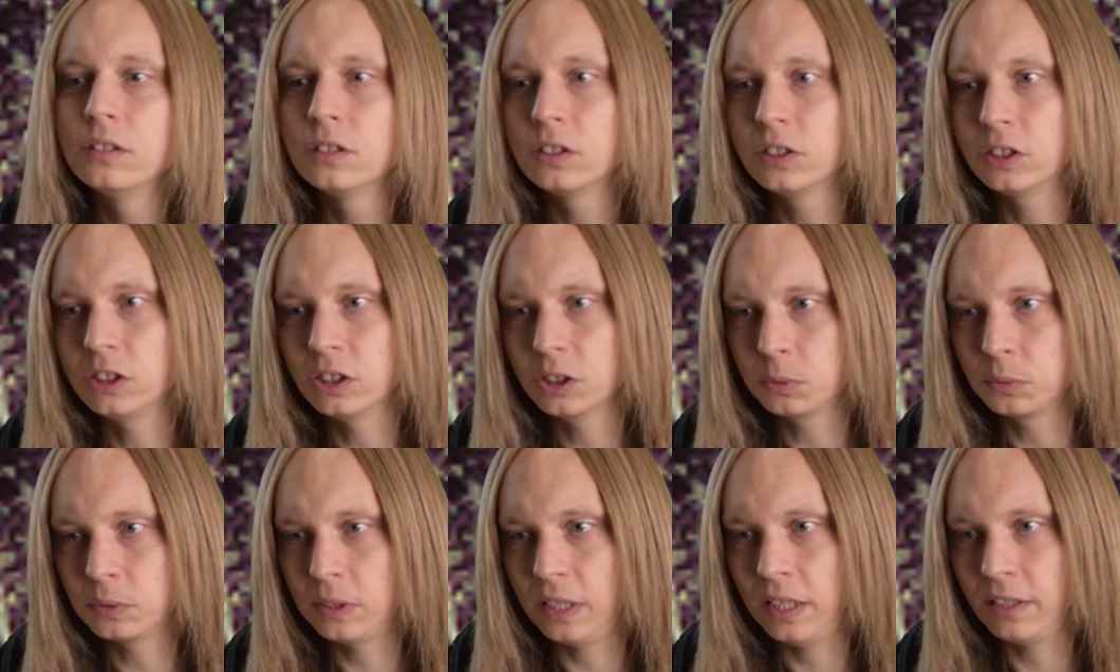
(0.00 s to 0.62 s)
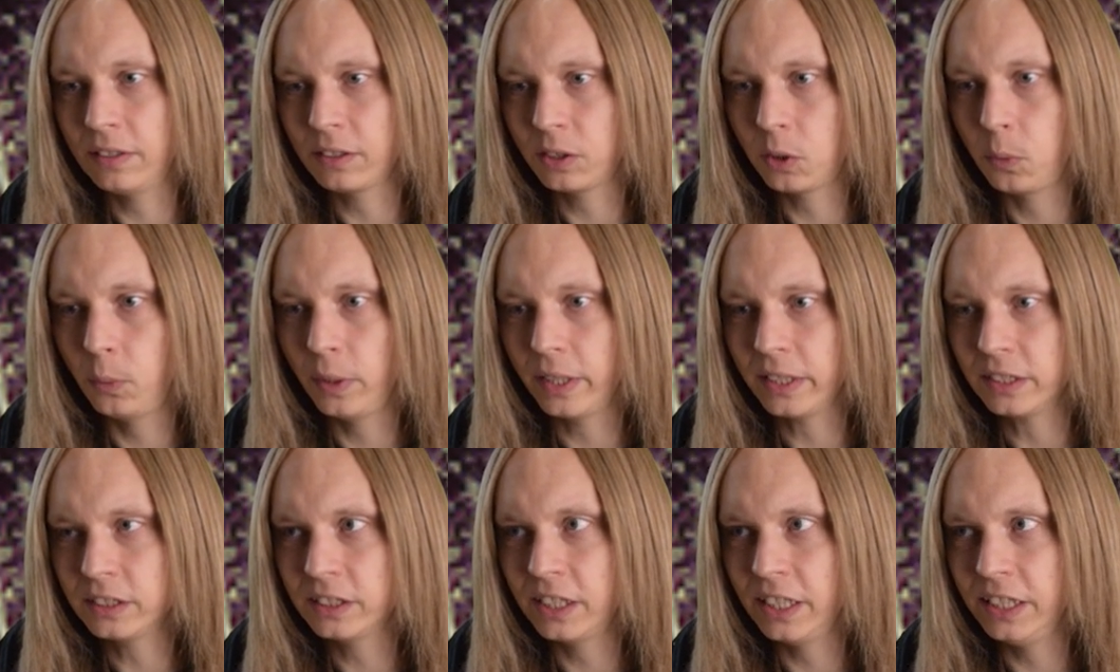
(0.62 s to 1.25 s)
Just had a
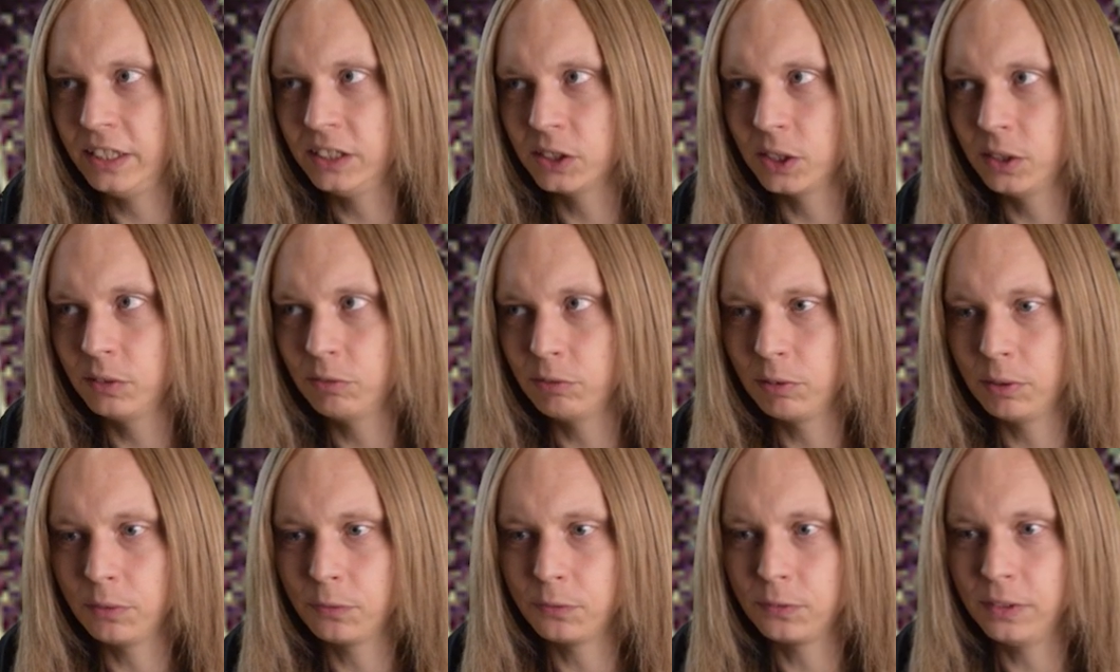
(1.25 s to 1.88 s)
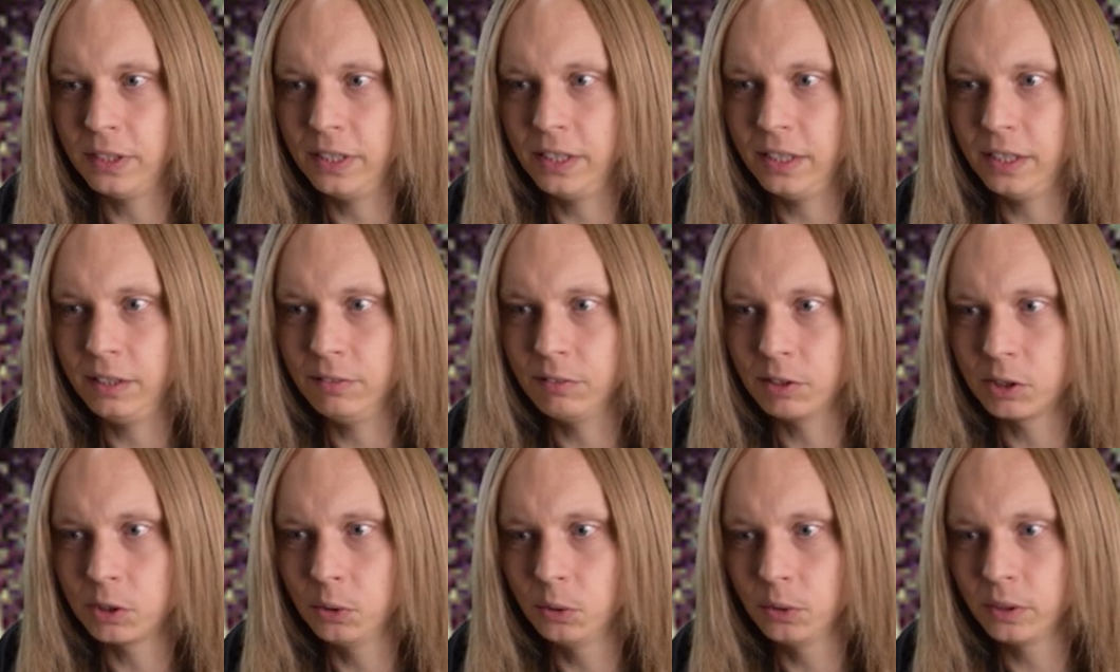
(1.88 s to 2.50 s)
quick changeover of the
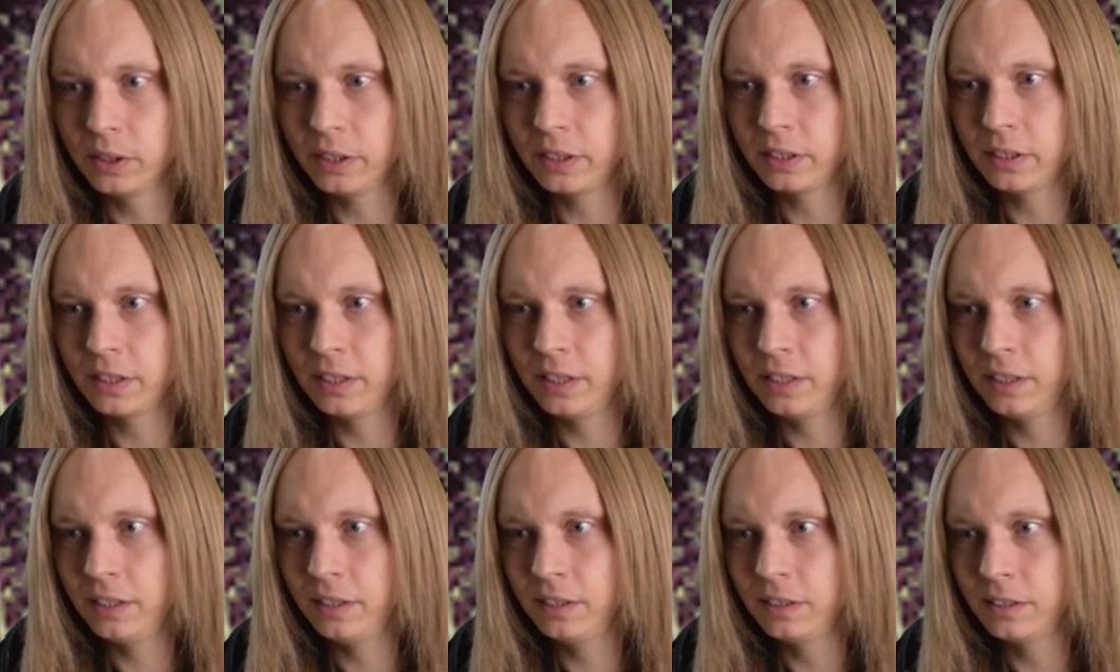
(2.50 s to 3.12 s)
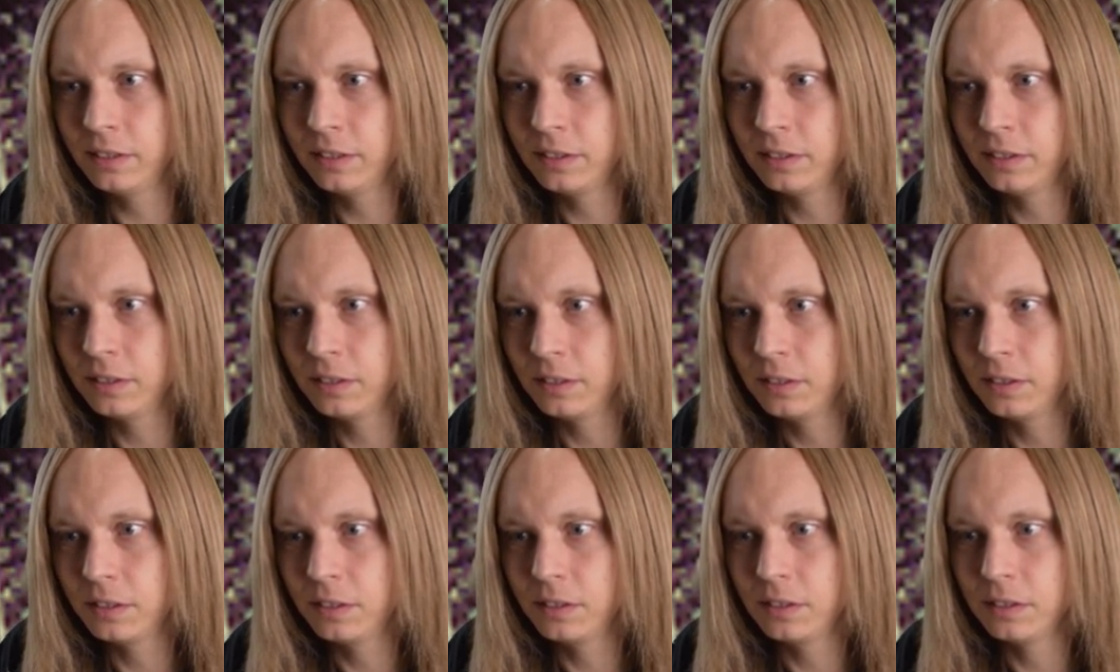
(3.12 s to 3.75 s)
recording there.
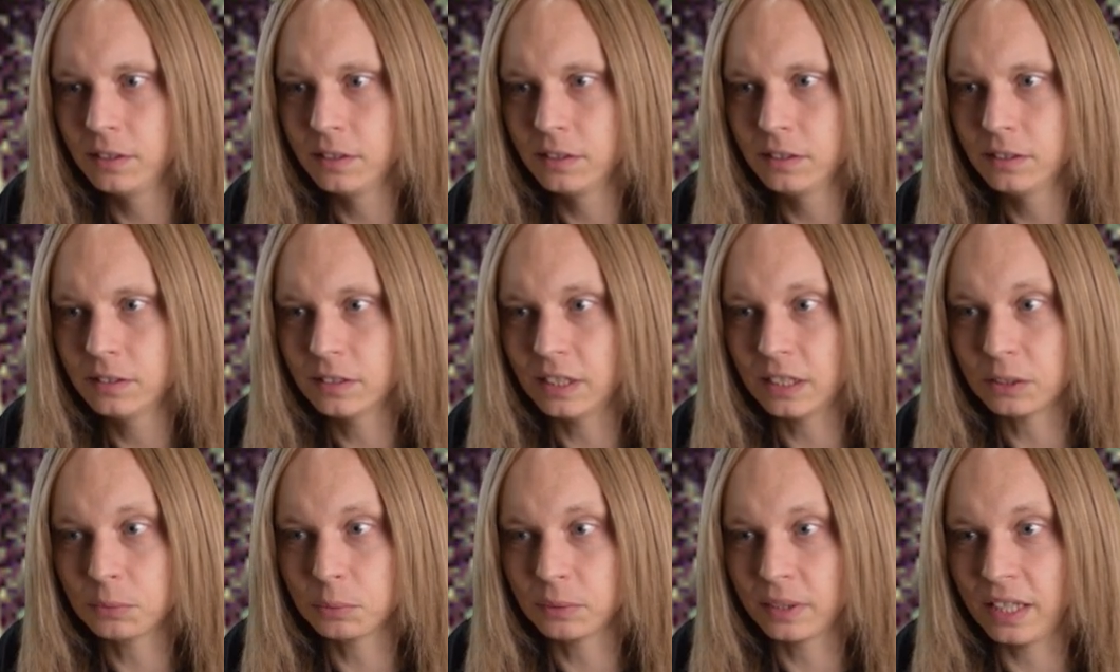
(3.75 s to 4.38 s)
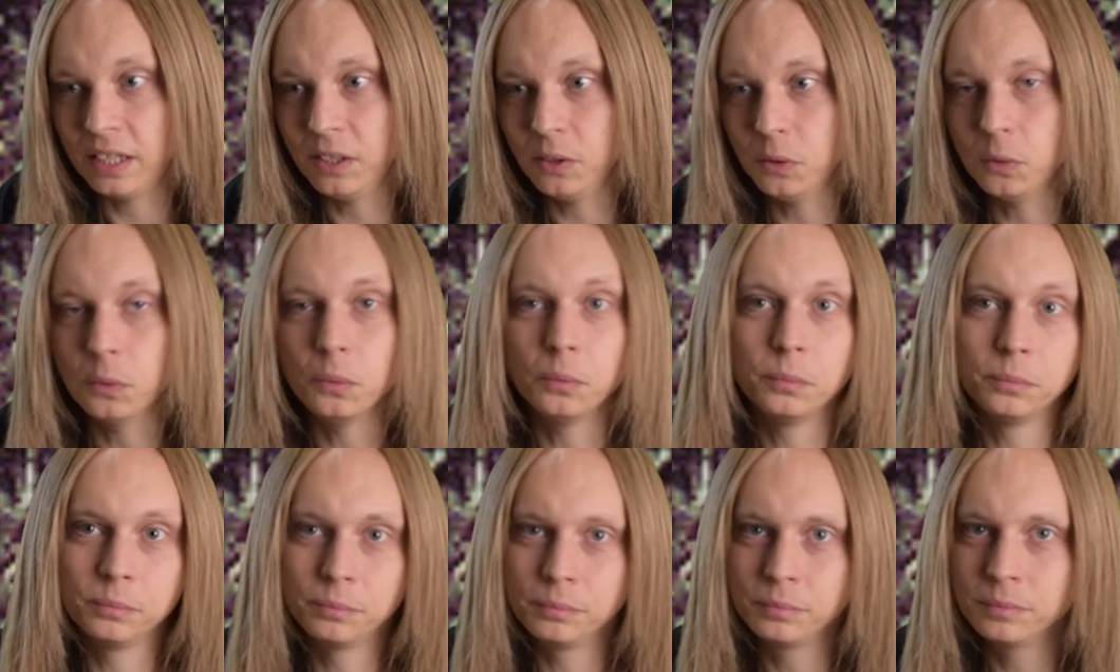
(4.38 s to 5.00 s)
That's what that little
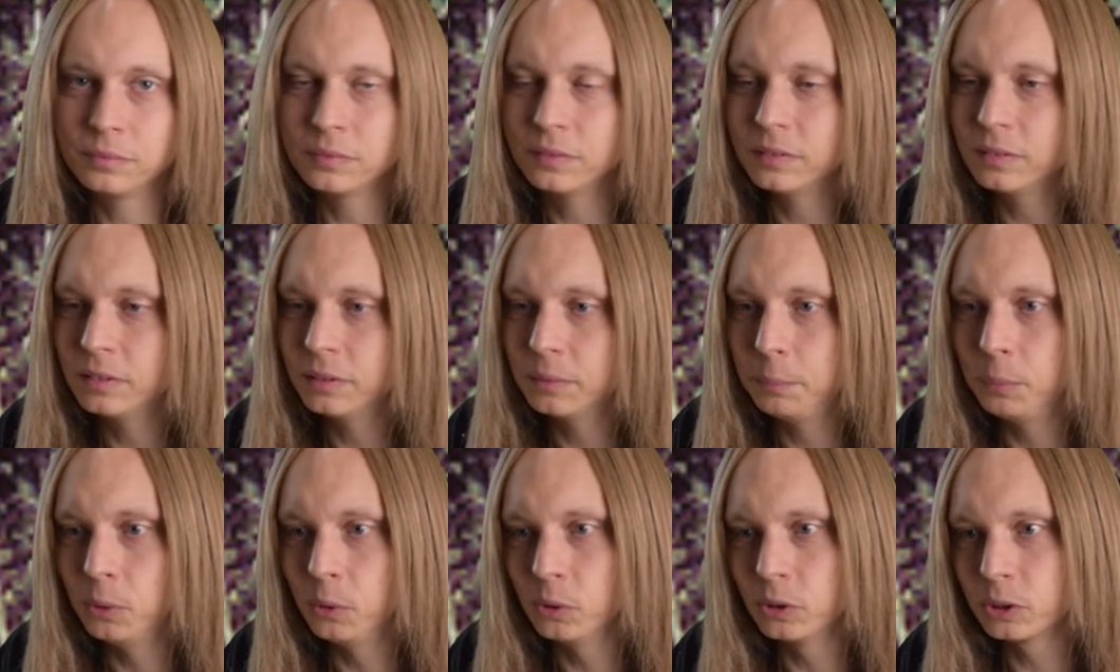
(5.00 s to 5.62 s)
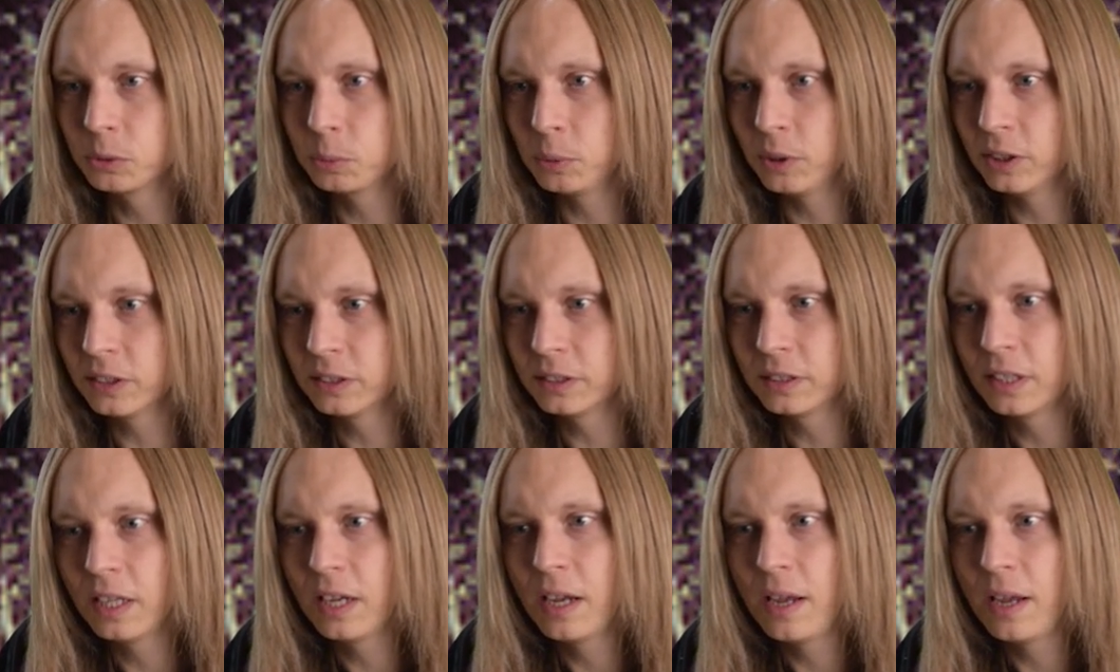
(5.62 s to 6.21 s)
pause was.